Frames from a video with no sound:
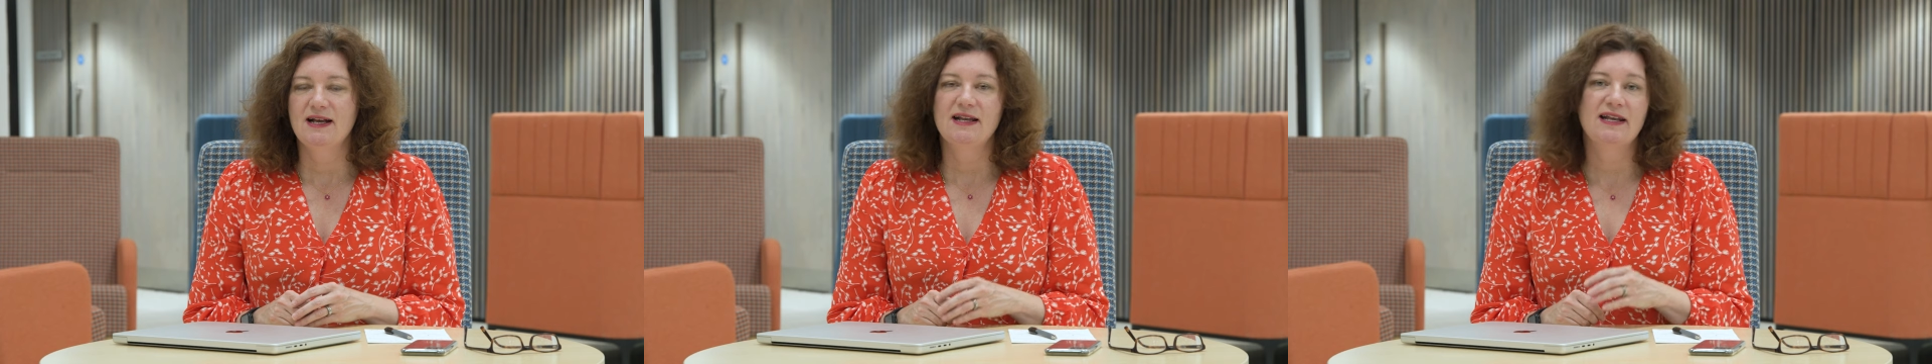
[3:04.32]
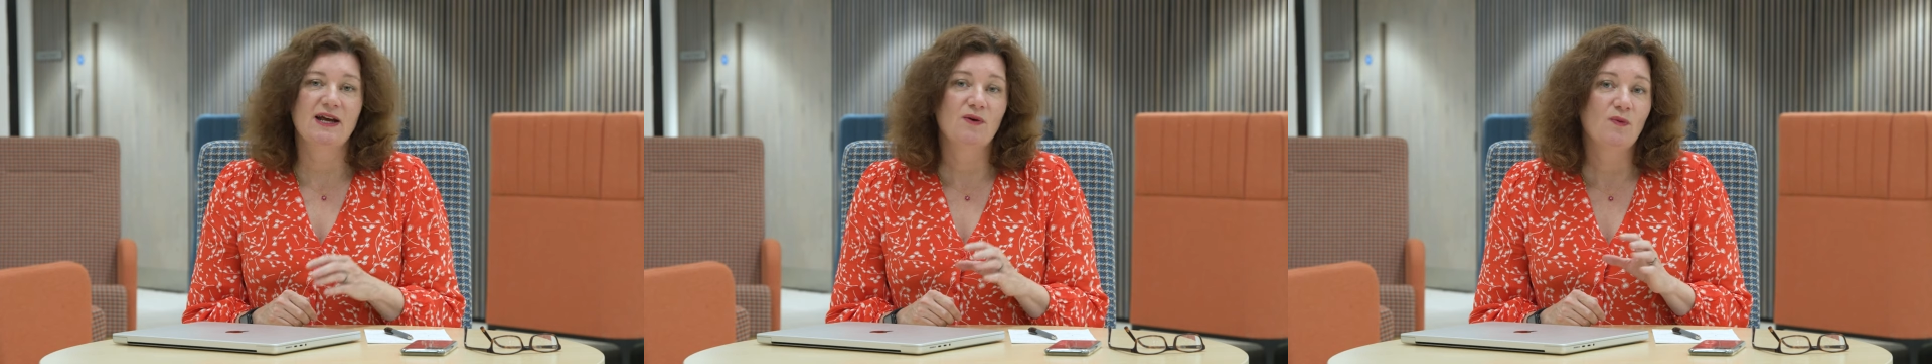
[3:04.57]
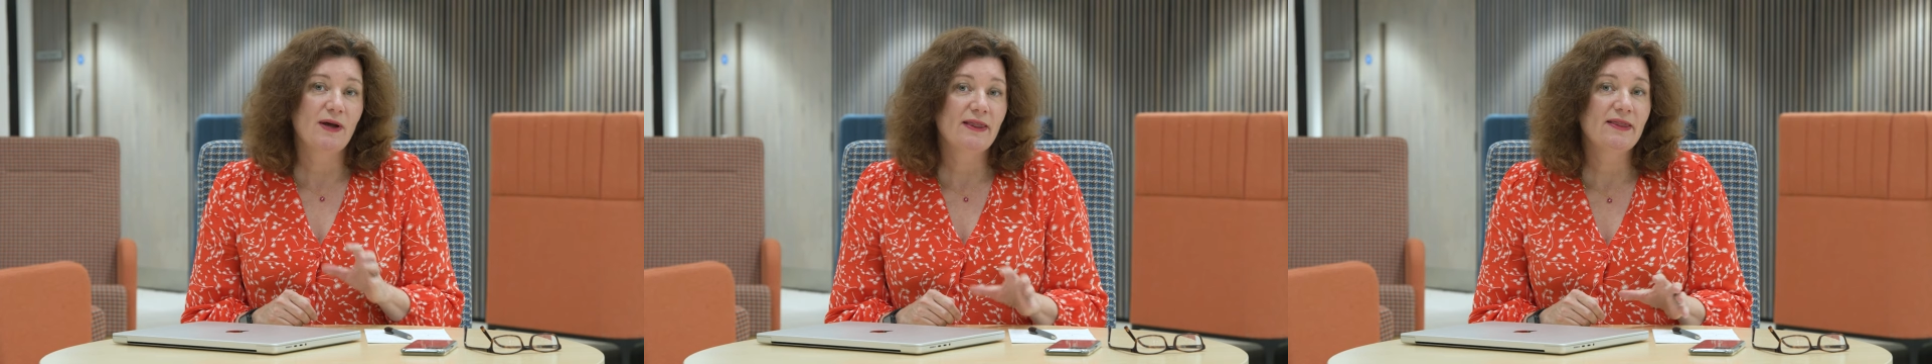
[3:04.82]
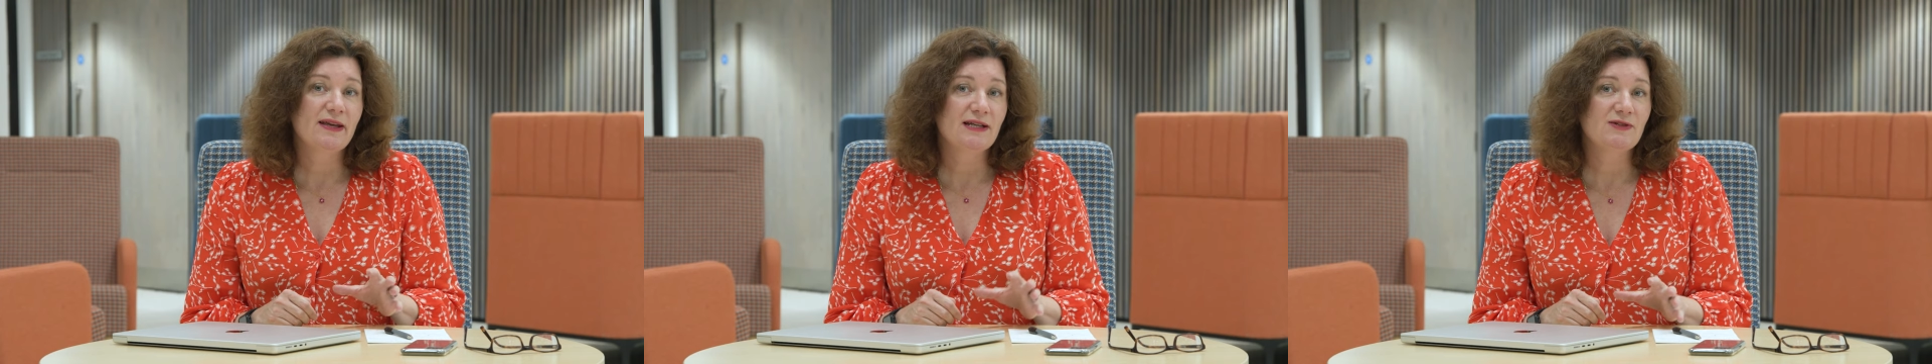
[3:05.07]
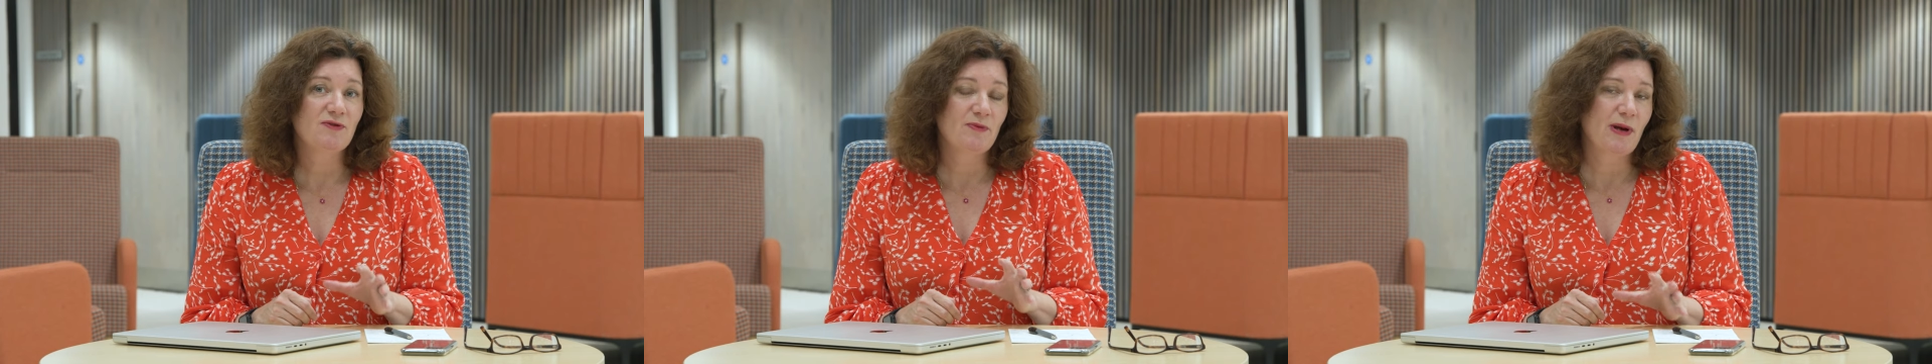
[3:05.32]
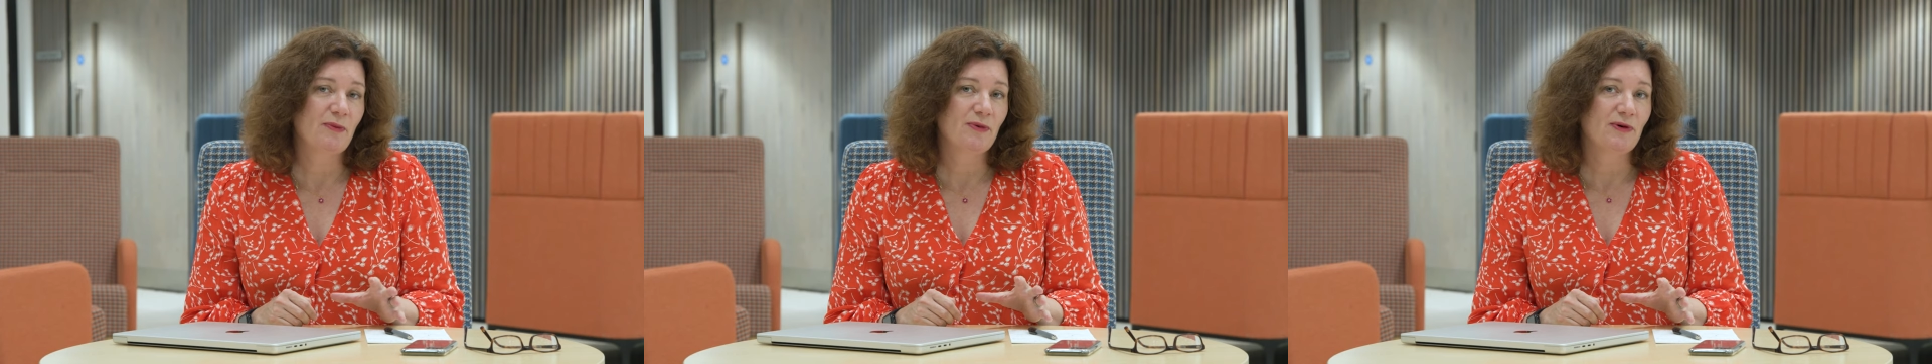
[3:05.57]
Now, one thing to
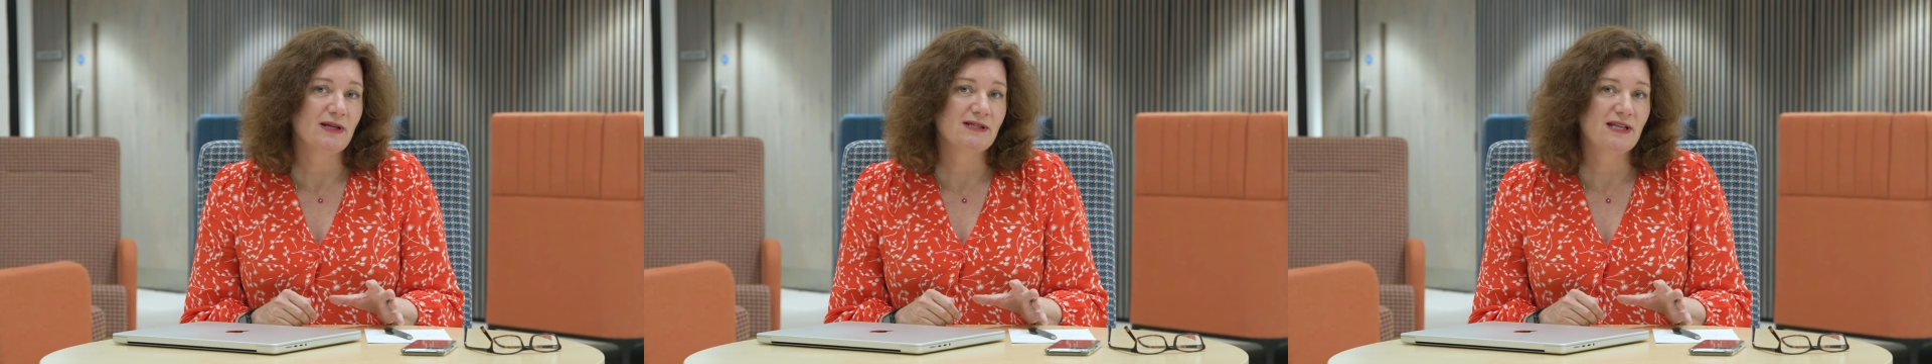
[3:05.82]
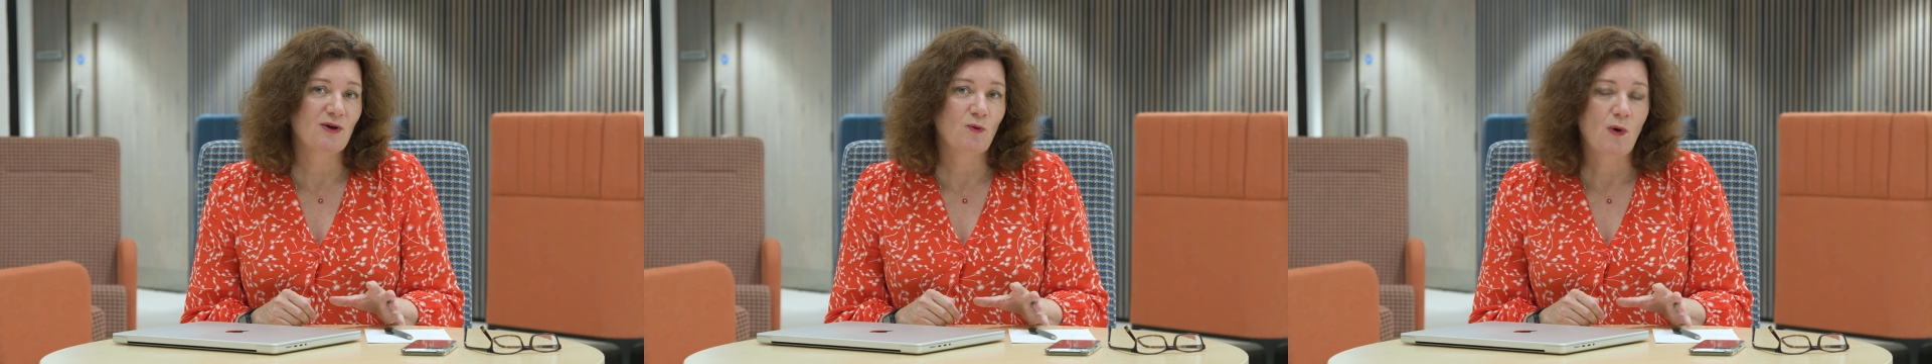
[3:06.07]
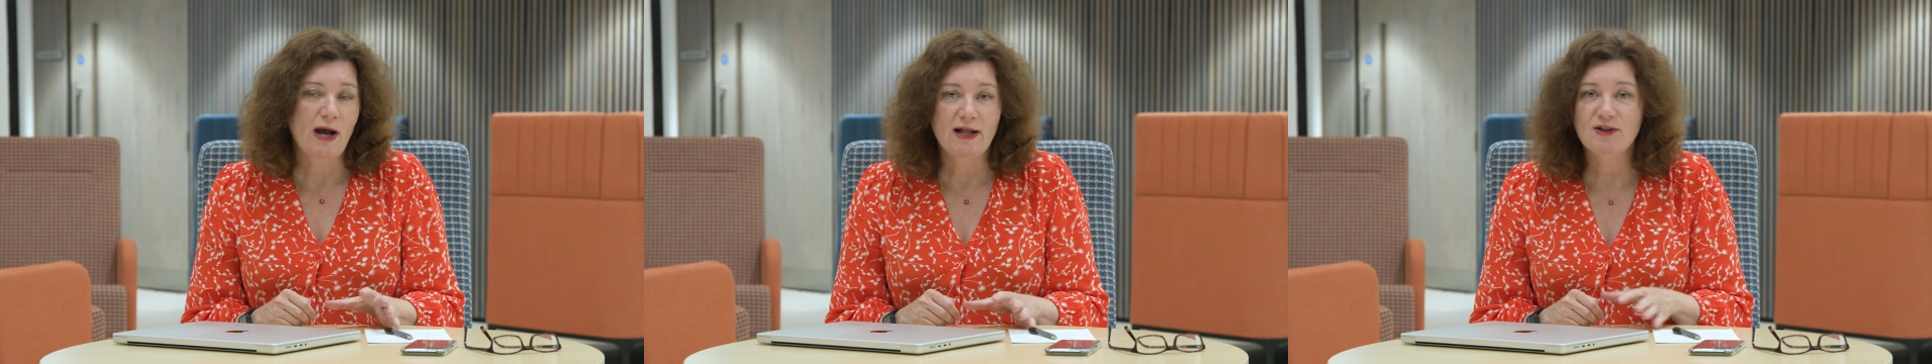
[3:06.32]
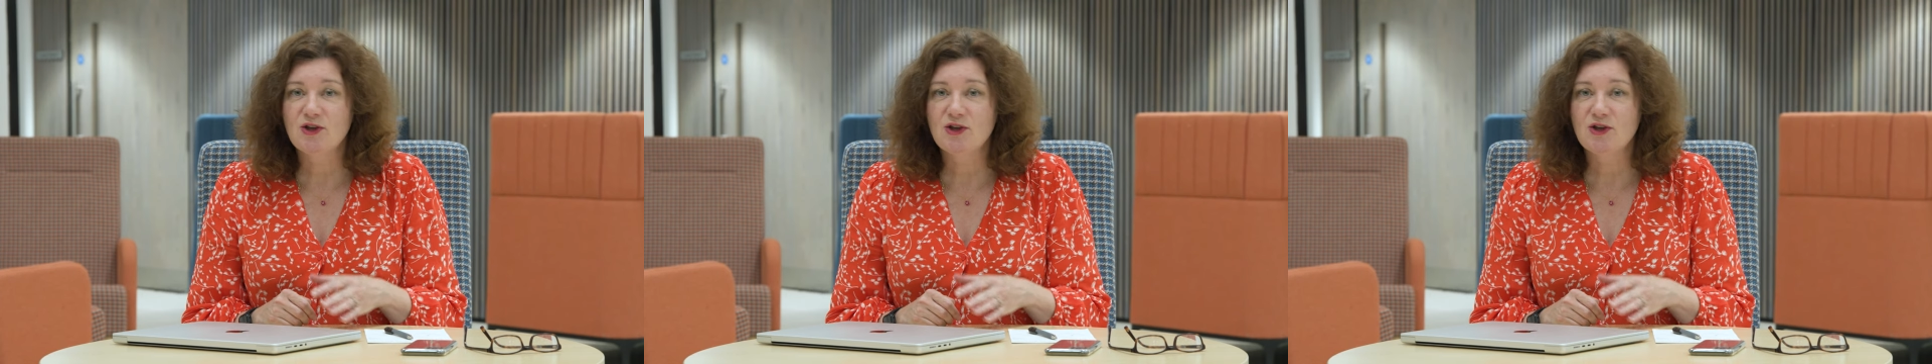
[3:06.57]
remember is that while